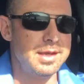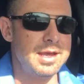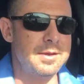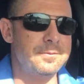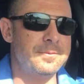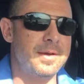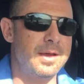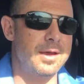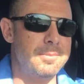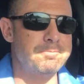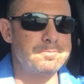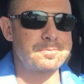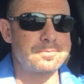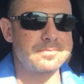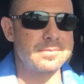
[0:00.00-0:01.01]
If
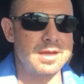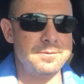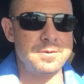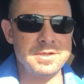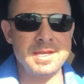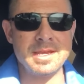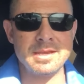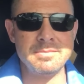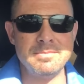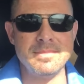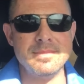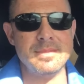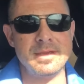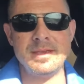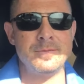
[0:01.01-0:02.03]
um, if you're
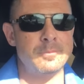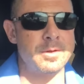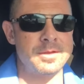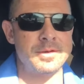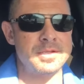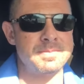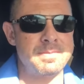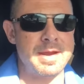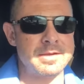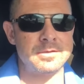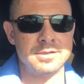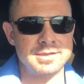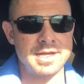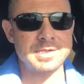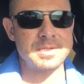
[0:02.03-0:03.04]
taking, even whether it's
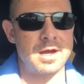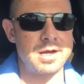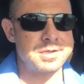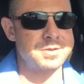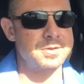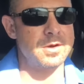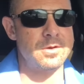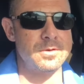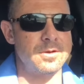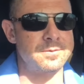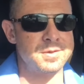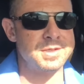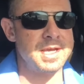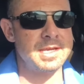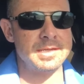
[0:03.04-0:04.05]
medical testosterone or
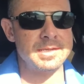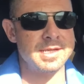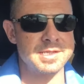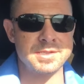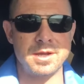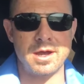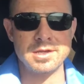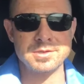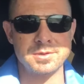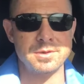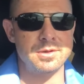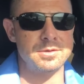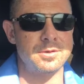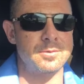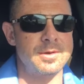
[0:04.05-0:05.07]
if you're taking
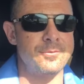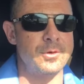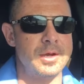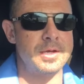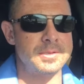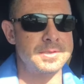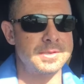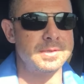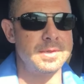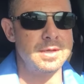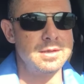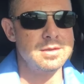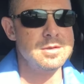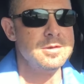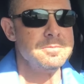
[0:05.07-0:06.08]
testosterone or whatever else,
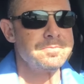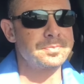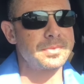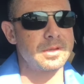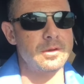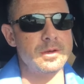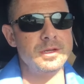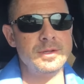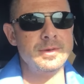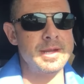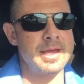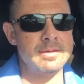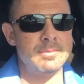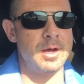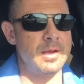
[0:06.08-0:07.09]
or you're doing
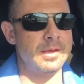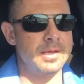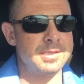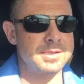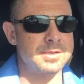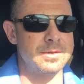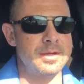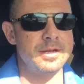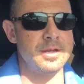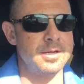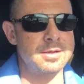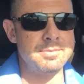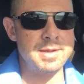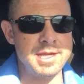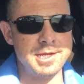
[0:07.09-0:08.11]
anabolics or you're
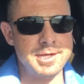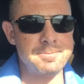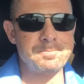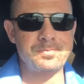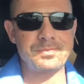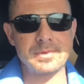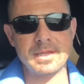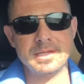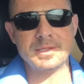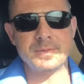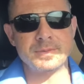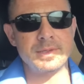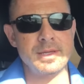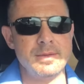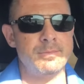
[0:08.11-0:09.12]
competing, it's
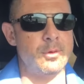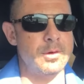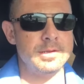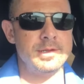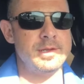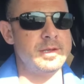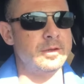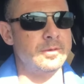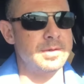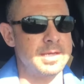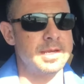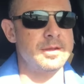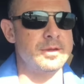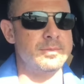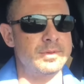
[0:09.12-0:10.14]
really important that you go and
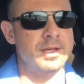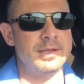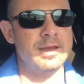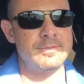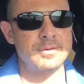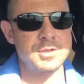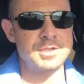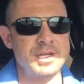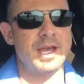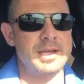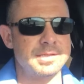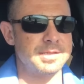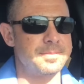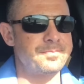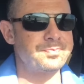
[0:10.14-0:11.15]
get your blood levels
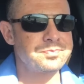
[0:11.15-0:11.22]
checked.